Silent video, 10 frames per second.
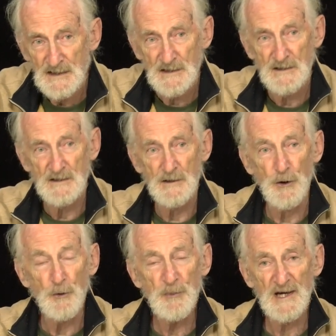uh,
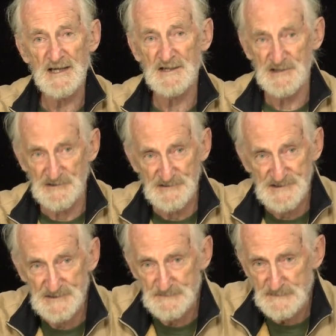Oh
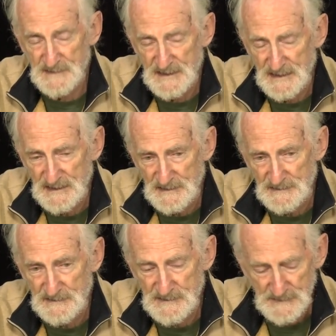Pioneers
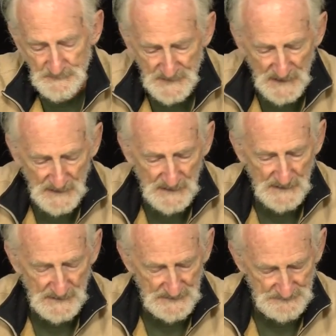and
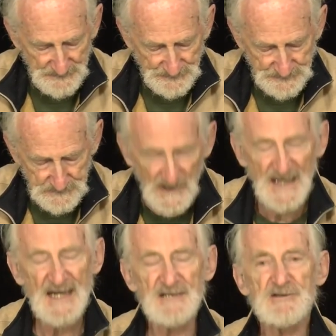um,
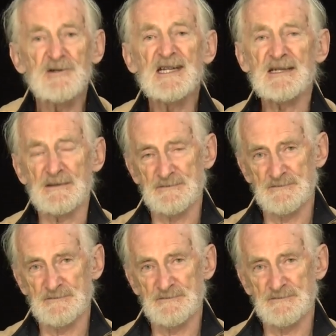My Antonia